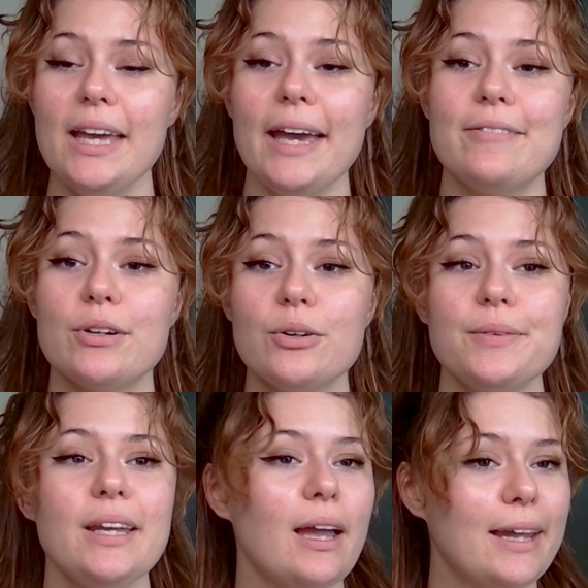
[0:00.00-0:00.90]
If there are
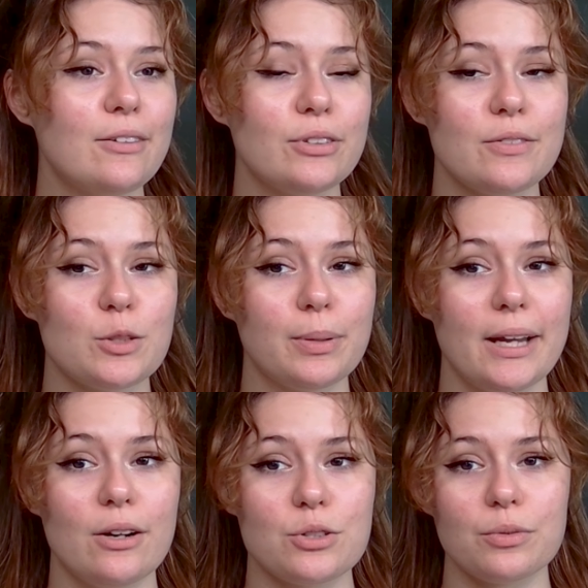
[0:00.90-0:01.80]
only a handful of
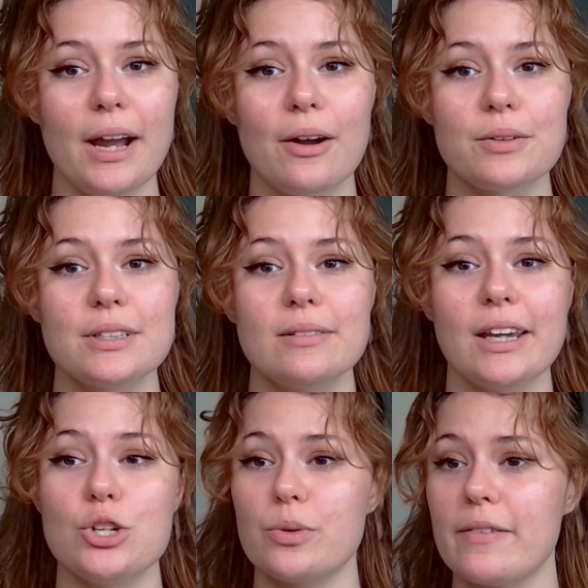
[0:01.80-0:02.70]
suppliers around, they
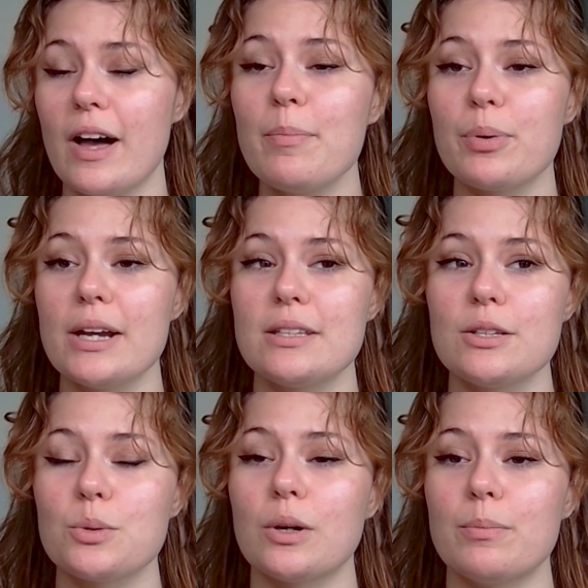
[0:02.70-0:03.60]
can drive up
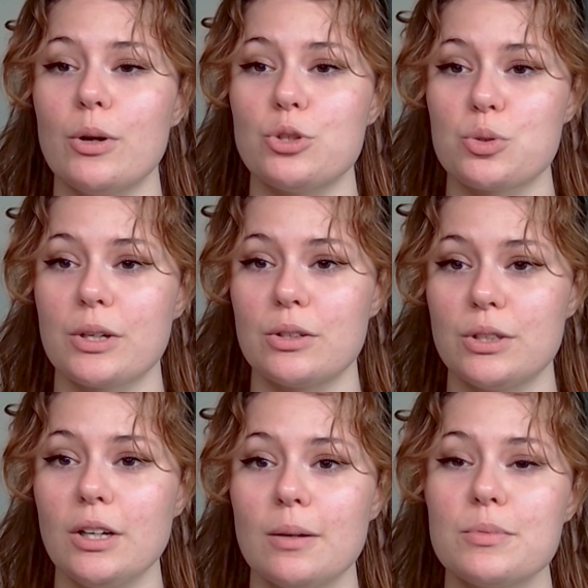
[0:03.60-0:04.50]
prices or impose stricter
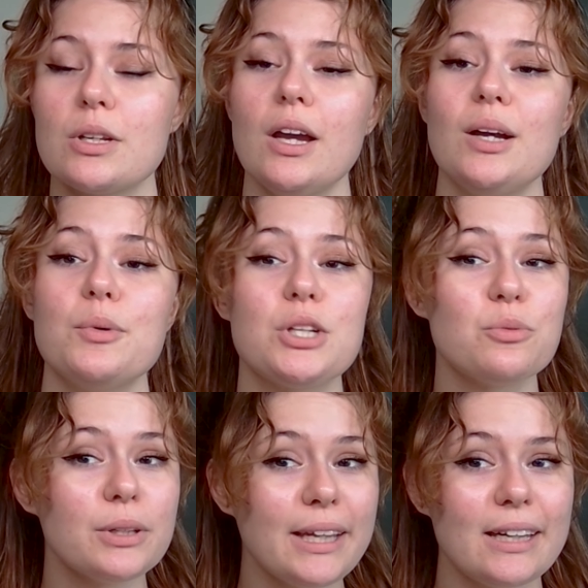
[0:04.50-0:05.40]
terms, which
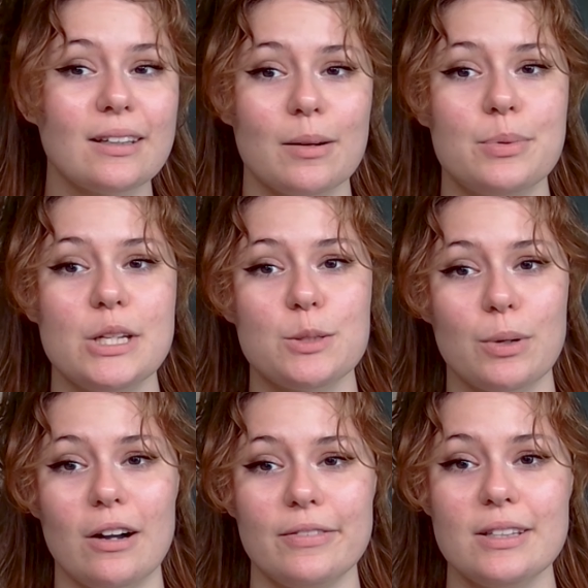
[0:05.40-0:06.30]
can really hit a company's
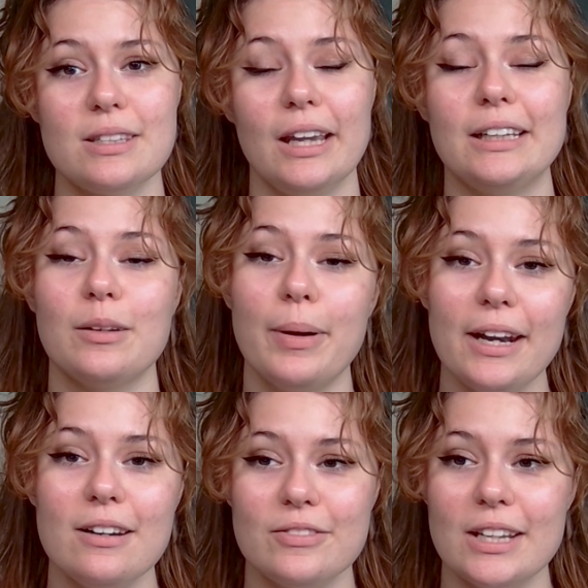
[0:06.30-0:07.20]
profits and
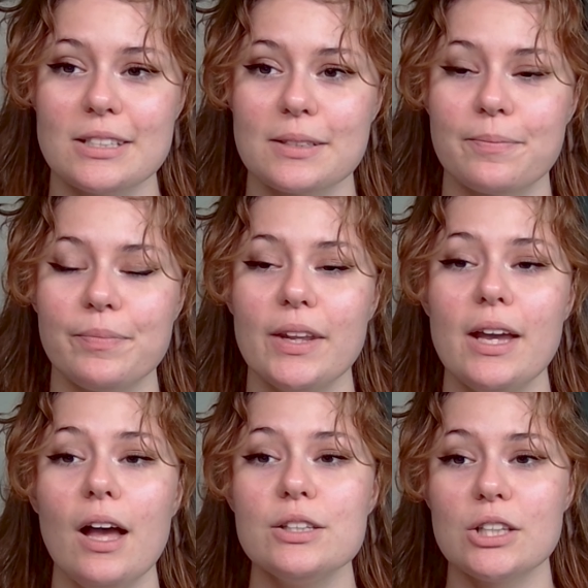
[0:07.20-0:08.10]
competitiveness.
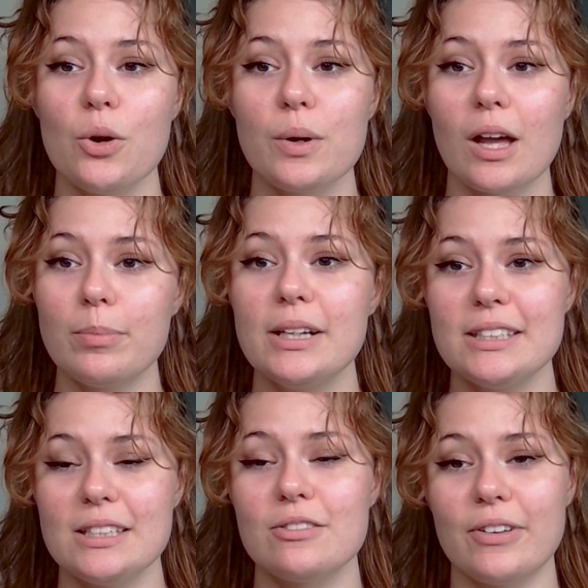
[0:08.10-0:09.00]
So, companies
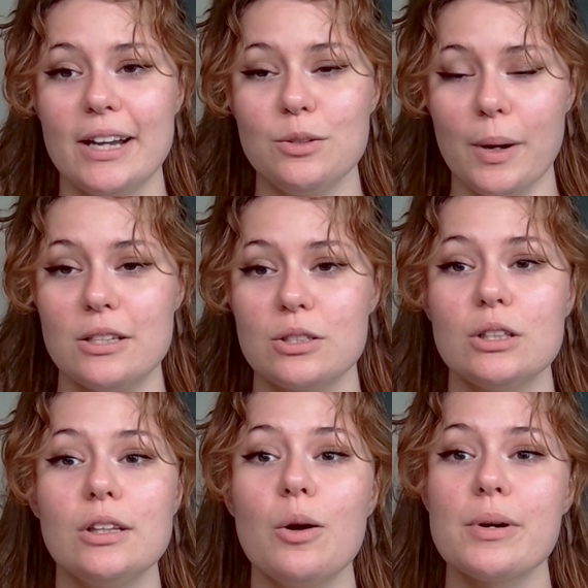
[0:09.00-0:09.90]
need to find ways to
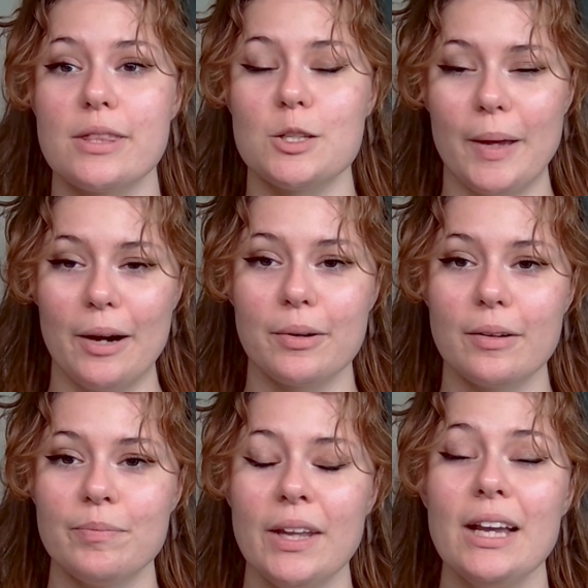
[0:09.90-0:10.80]
lower this
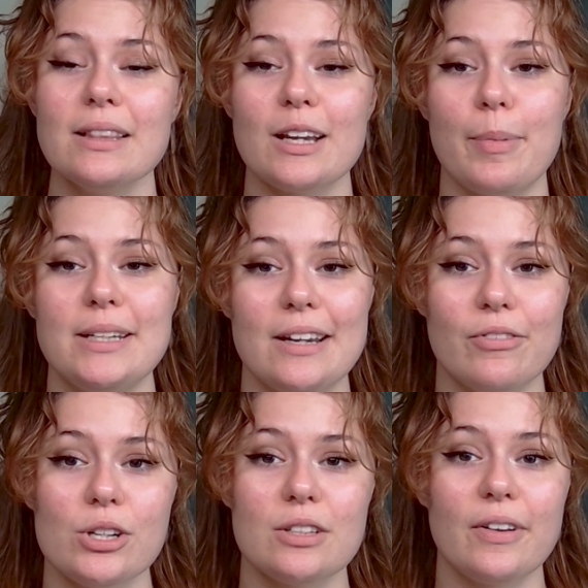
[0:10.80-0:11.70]
power, like by
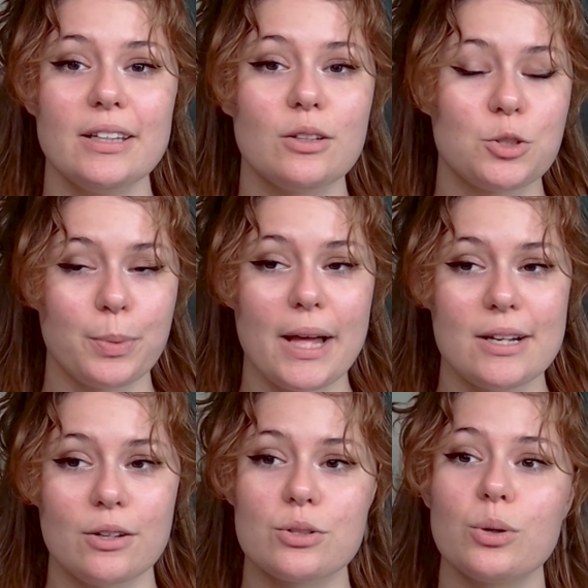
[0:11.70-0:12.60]
diversifying their
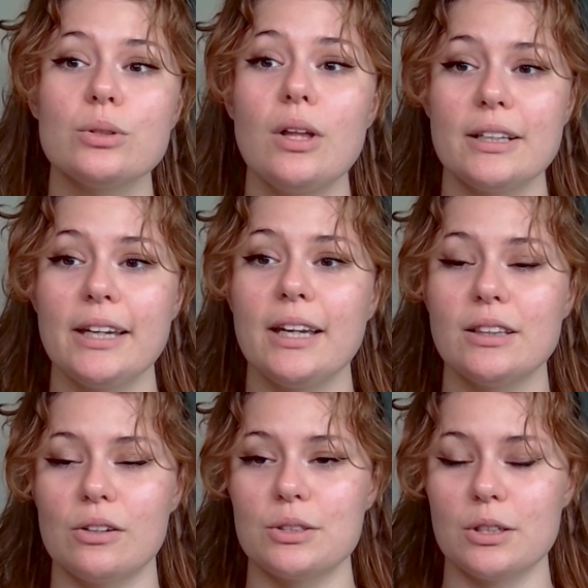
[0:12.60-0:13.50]
suppliers or locking in
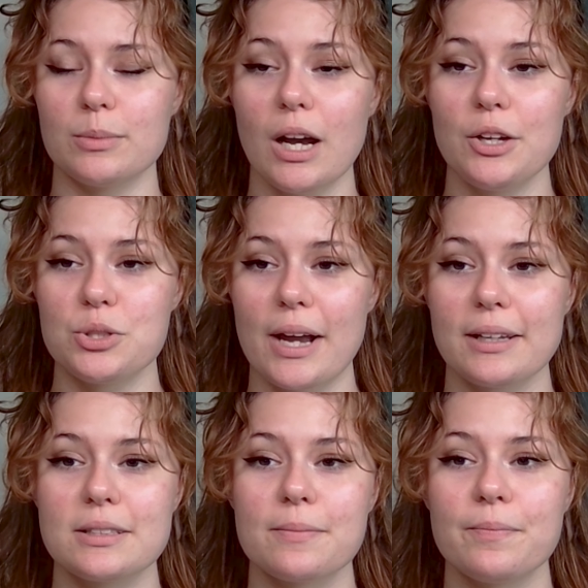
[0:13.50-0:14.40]
long-term
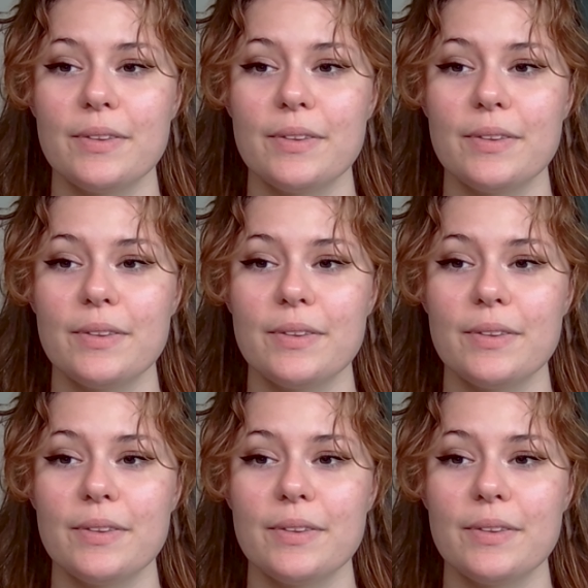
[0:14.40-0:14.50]
contracts.